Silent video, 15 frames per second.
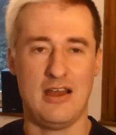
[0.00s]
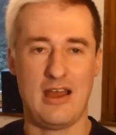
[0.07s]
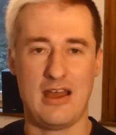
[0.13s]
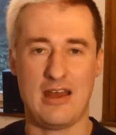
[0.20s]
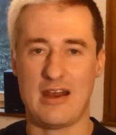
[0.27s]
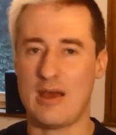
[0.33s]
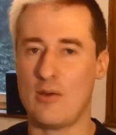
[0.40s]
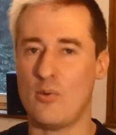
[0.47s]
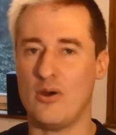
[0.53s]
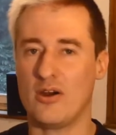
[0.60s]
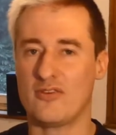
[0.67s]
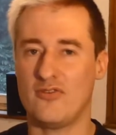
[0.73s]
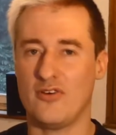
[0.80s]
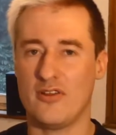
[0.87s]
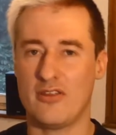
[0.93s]
I
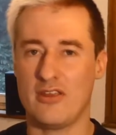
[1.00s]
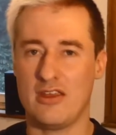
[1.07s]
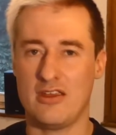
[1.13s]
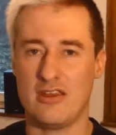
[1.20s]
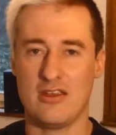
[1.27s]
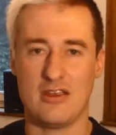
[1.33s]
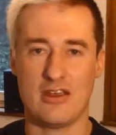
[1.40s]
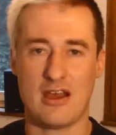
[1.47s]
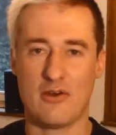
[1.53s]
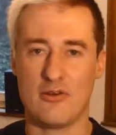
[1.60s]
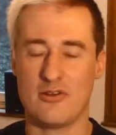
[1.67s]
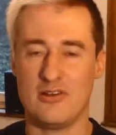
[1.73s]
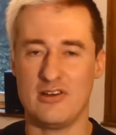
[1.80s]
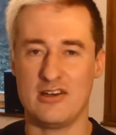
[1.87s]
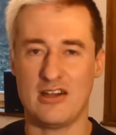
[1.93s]
worked for the
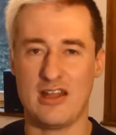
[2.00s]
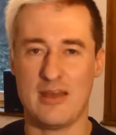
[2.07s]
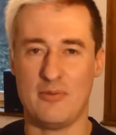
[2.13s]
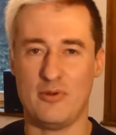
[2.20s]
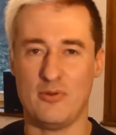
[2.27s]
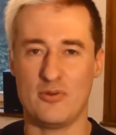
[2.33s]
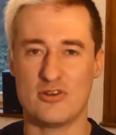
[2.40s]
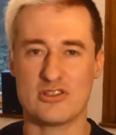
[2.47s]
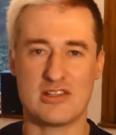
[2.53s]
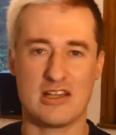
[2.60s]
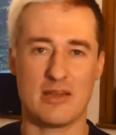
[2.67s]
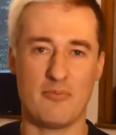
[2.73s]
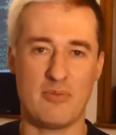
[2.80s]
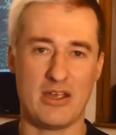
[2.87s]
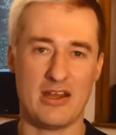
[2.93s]
Audiolead label, which is
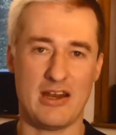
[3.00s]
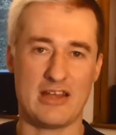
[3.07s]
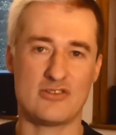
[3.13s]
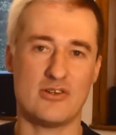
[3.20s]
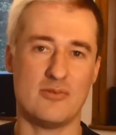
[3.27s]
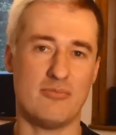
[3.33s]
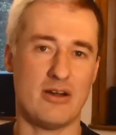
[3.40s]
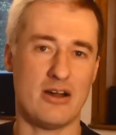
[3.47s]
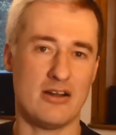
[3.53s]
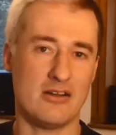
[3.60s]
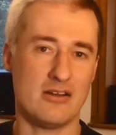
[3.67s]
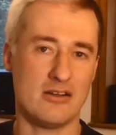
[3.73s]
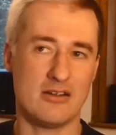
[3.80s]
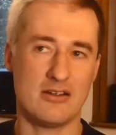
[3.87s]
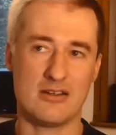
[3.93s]
like a big
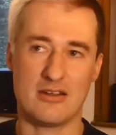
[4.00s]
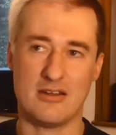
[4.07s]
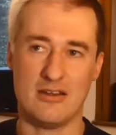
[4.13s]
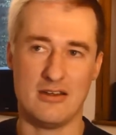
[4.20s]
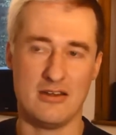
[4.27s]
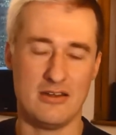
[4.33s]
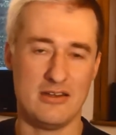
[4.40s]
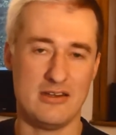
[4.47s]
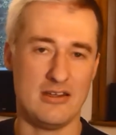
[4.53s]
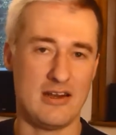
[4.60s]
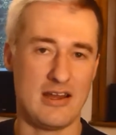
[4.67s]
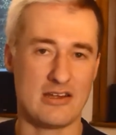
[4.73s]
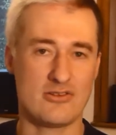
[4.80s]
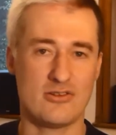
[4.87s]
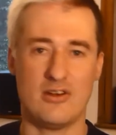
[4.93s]
electropunk indie
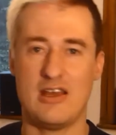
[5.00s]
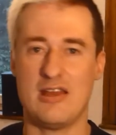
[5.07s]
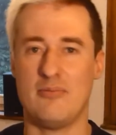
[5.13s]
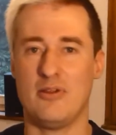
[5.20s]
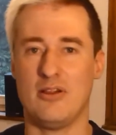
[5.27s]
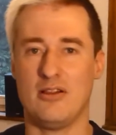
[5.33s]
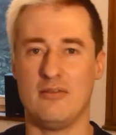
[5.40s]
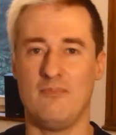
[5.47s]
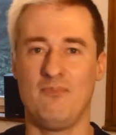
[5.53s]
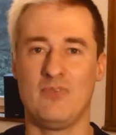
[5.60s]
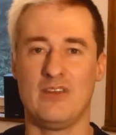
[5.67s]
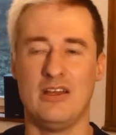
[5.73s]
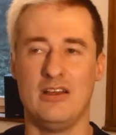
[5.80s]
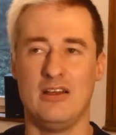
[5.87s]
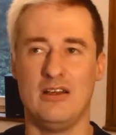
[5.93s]
electro label,
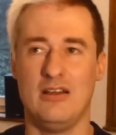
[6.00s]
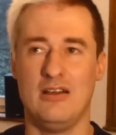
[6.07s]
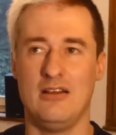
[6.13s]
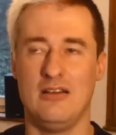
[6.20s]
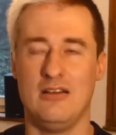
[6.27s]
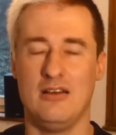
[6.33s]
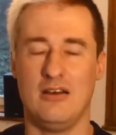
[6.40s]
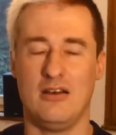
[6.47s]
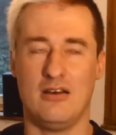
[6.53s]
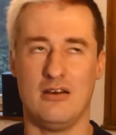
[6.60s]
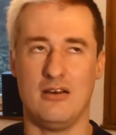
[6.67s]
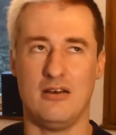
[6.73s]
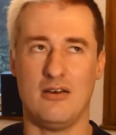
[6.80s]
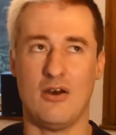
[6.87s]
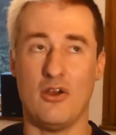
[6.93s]

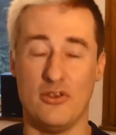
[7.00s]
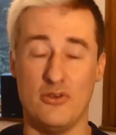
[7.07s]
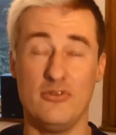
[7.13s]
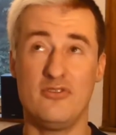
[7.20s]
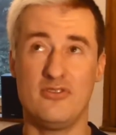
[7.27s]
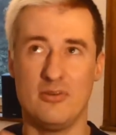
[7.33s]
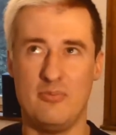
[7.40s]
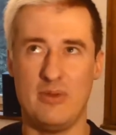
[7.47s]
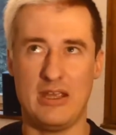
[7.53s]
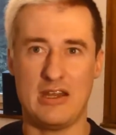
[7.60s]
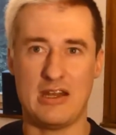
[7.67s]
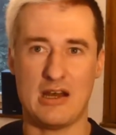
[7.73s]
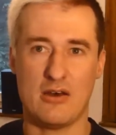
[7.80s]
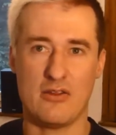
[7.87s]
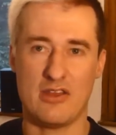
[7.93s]
or used to be.
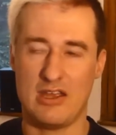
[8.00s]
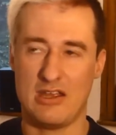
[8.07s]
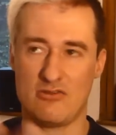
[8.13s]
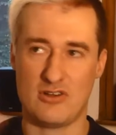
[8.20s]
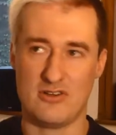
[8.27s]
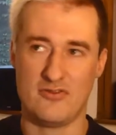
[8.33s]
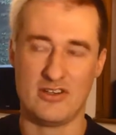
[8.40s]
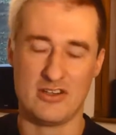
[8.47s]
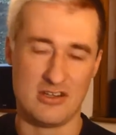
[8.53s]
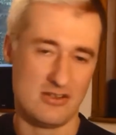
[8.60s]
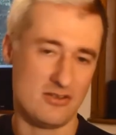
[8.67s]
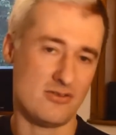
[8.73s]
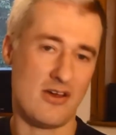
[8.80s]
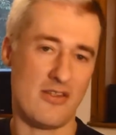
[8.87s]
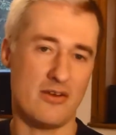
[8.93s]
Now they drifted
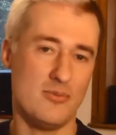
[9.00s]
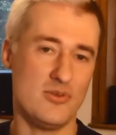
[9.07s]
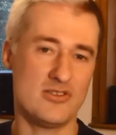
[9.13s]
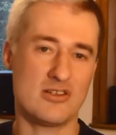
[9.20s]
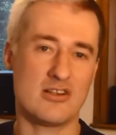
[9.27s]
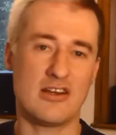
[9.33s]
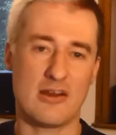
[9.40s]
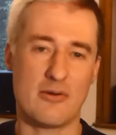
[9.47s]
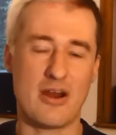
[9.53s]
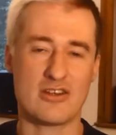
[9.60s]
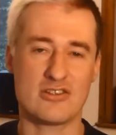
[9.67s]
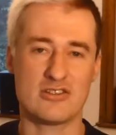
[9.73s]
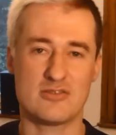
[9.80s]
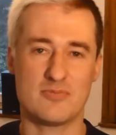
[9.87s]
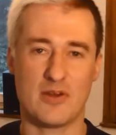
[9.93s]
into other musical
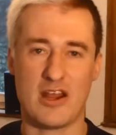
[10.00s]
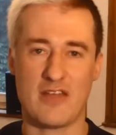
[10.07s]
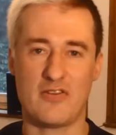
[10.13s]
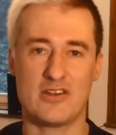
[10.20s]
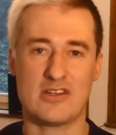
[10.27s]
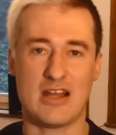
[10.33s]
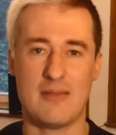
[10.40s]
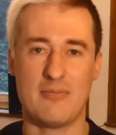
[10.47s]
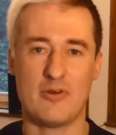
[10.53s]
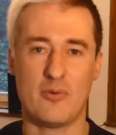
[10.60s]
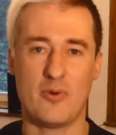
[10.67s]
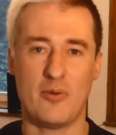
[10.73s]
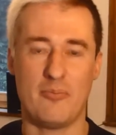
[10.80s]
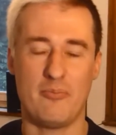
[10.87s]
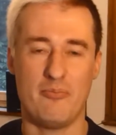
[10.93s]
directions, but at the time they
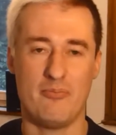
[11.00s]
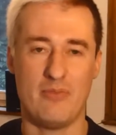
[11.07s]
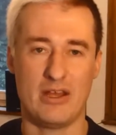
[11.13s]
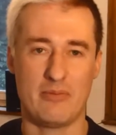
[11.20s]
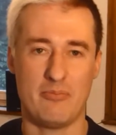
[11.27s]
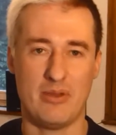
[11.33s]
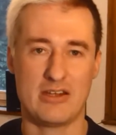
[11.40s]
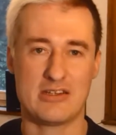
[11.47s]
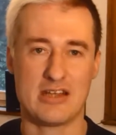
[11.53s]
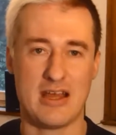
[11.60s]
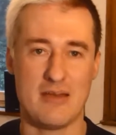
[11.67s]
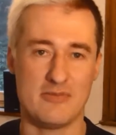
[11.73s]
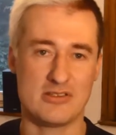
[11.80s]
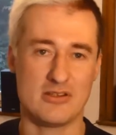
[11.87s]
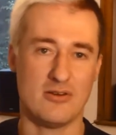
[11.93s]
were like big
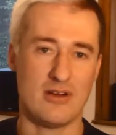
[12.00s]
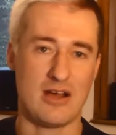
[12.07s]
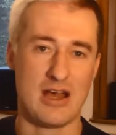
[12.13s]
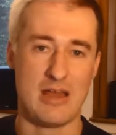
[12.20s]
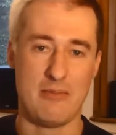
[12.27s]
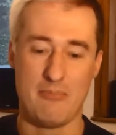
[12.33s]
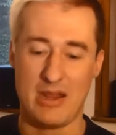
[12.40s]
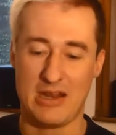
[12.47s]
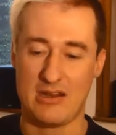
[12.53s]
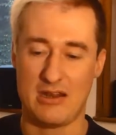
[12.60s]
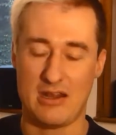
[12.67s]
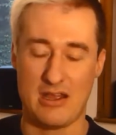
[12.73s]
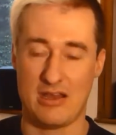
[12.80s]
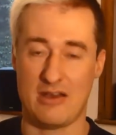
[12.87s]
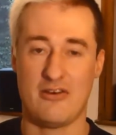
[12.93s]
time. So I
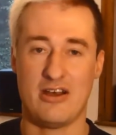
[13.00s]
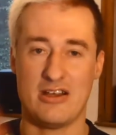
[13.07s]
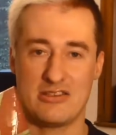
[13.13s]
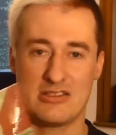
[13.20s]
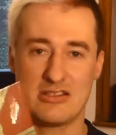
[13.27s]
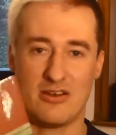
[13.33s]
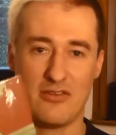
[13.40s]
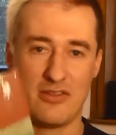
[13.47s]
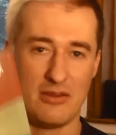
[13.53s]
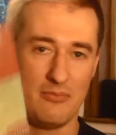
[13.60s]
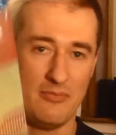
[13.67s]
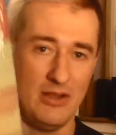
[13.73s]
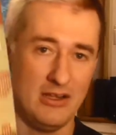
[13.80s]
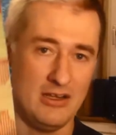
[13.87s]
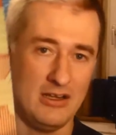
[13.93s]
met, I saw
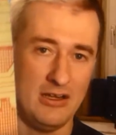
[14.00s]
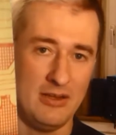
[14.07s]
them